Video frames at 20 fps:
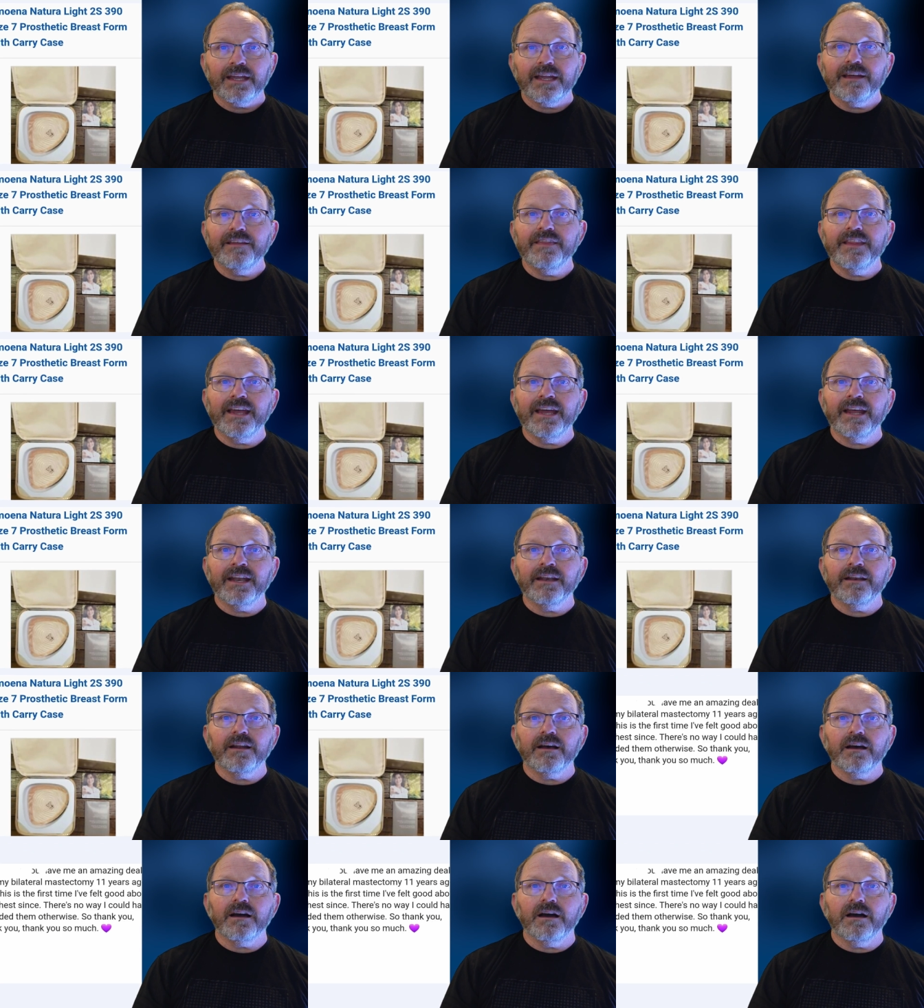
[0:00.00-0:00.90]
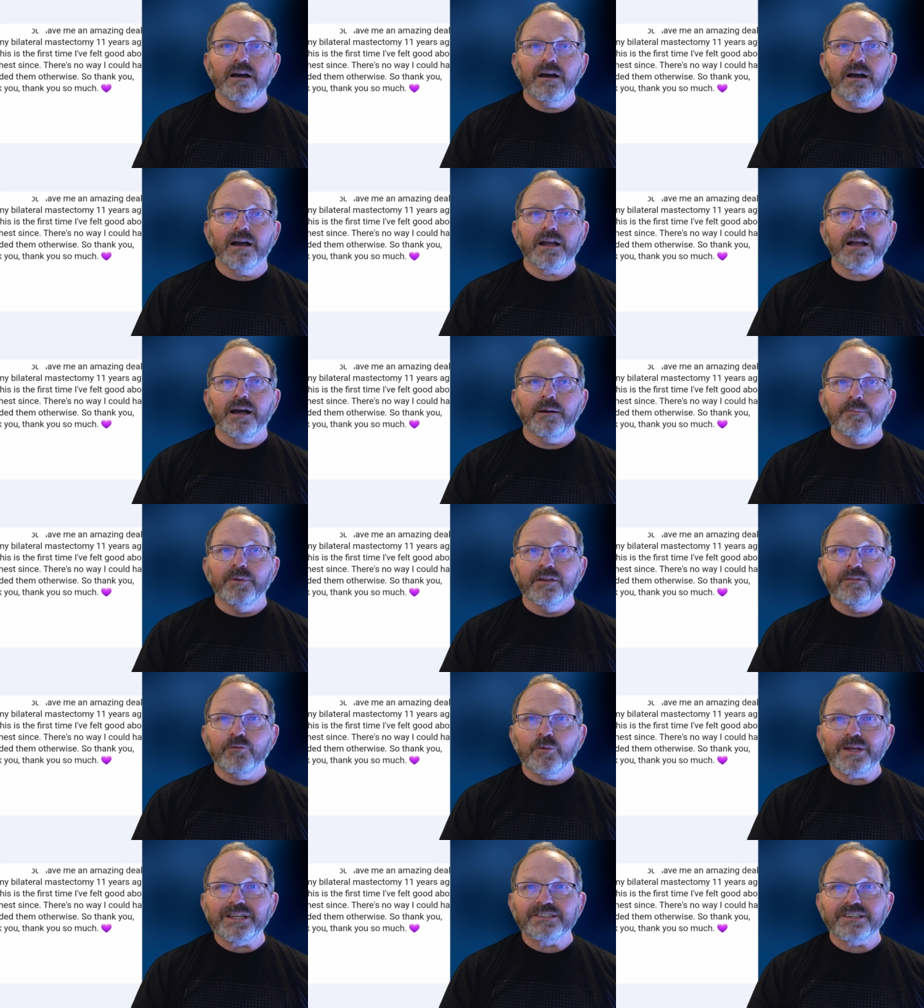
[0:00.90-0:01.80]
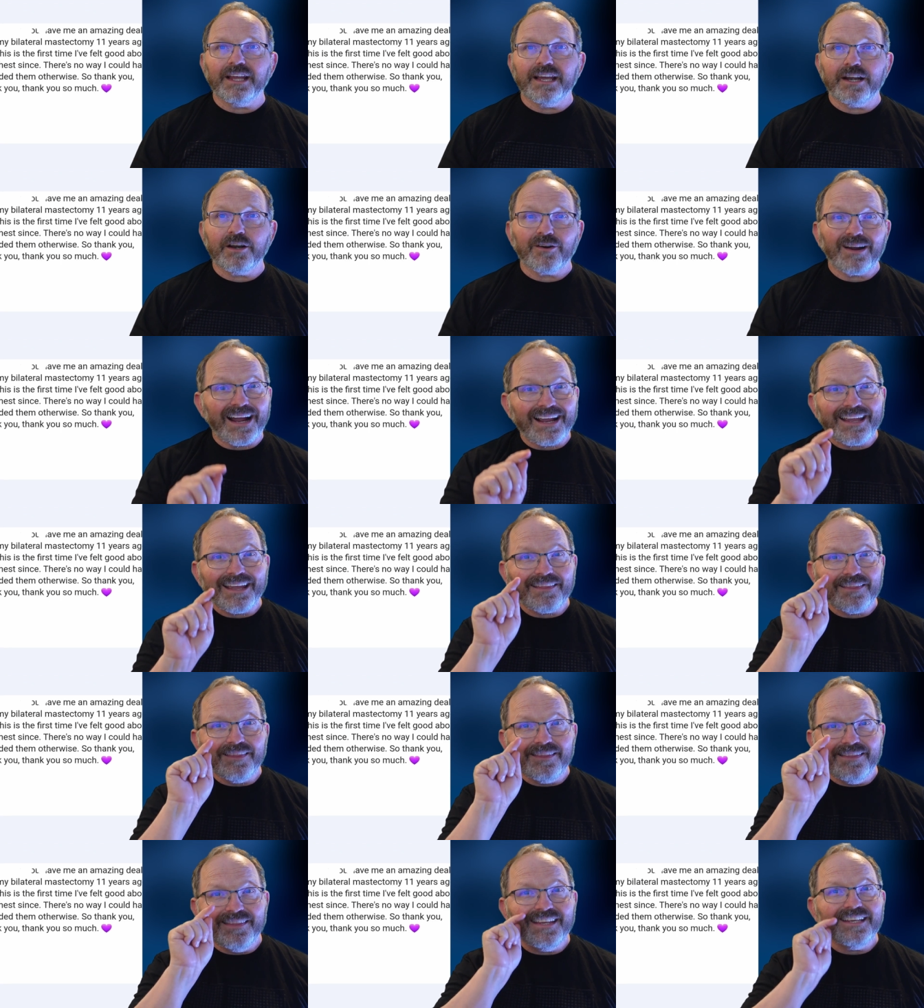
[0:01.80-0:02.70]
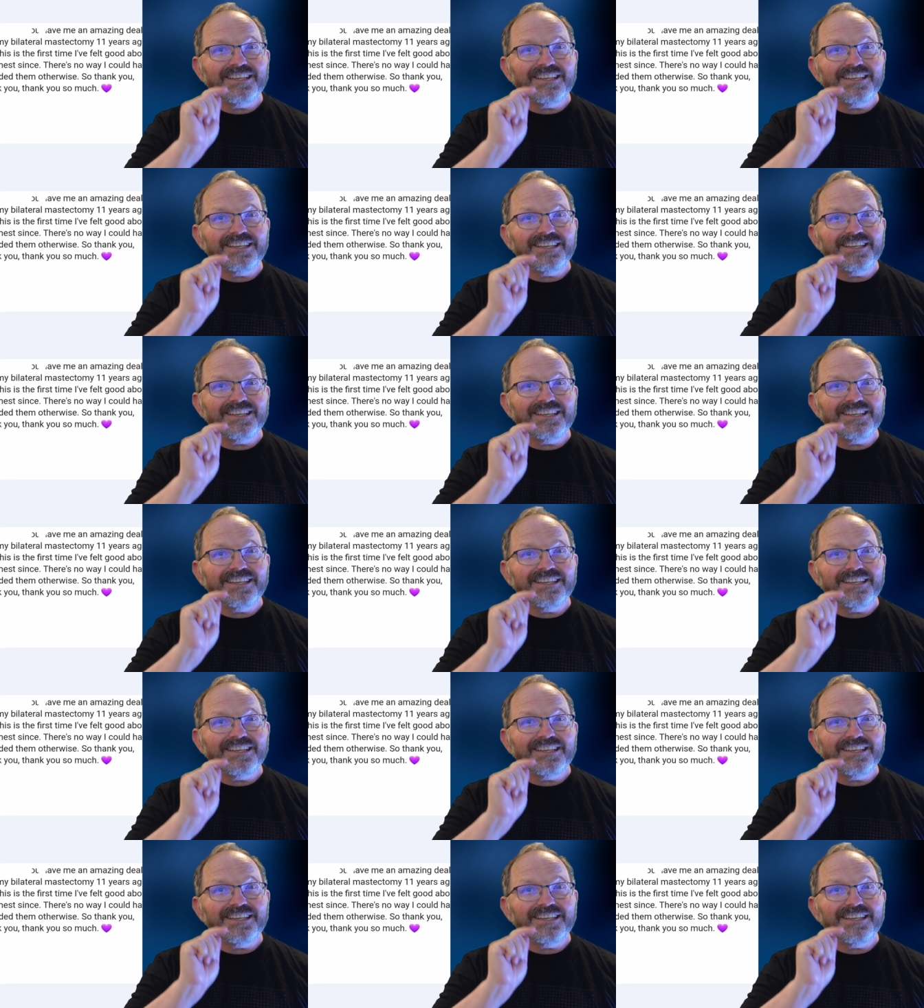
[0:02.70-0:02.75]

And then a couple of weeks later, I get